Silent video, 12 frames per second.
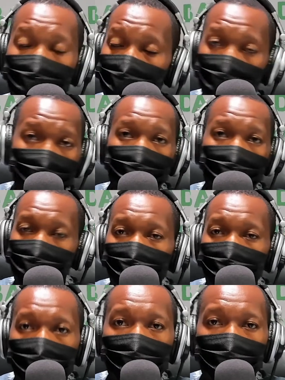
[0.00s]
I mean,
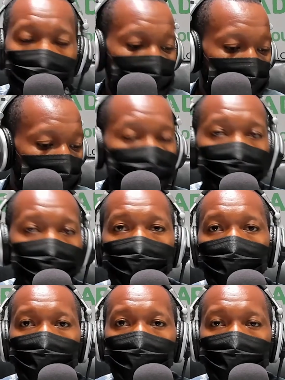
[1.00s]
yeah, we
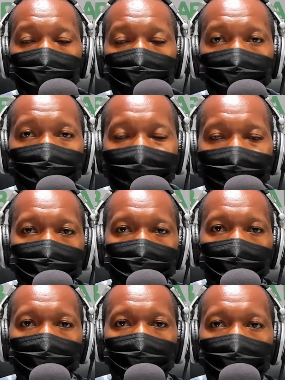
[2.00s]
all depend
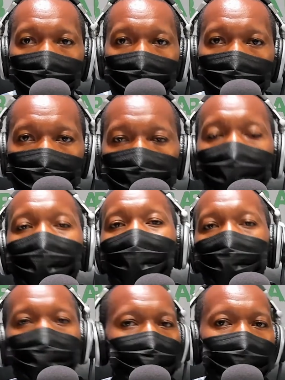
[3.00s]
and rely
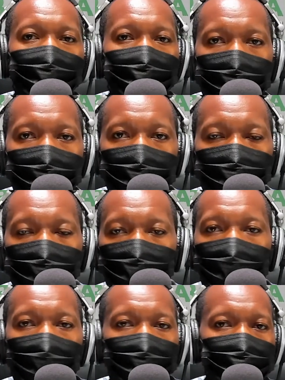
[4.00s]
on government to
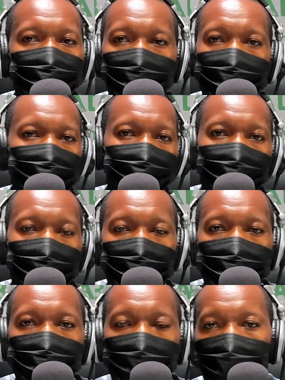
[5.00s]
provide us with some of
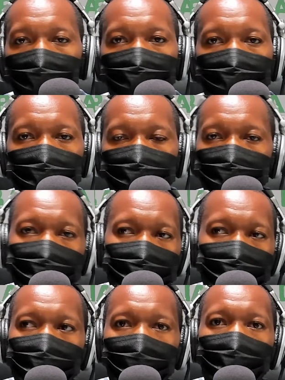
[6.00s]
these health issues, but
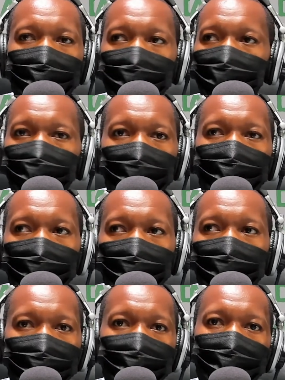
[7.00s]
sometimes the people
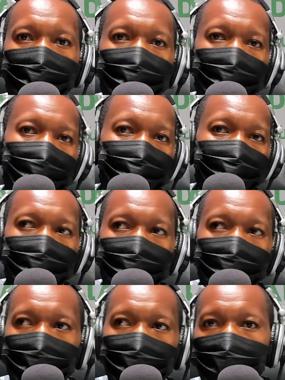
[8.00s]
are more than the
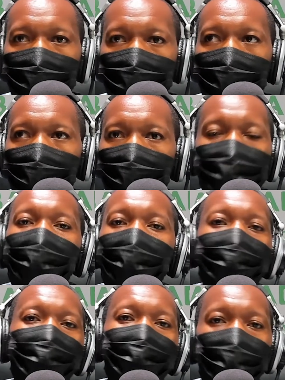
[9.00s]
government and they
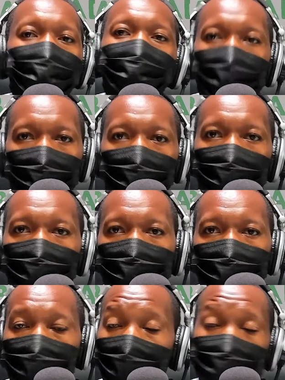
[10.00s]
cannot do it all.
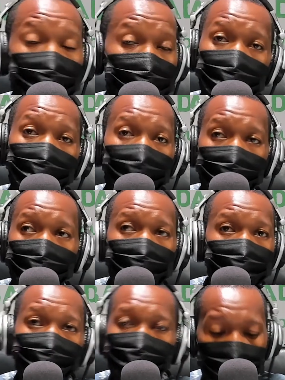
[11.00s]
That's the truth. Let's
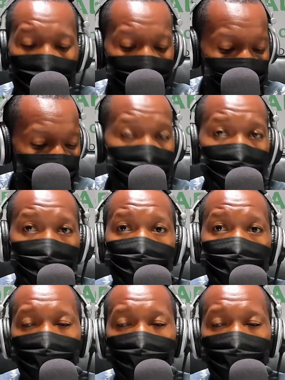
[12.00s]
just be frank with ourselves.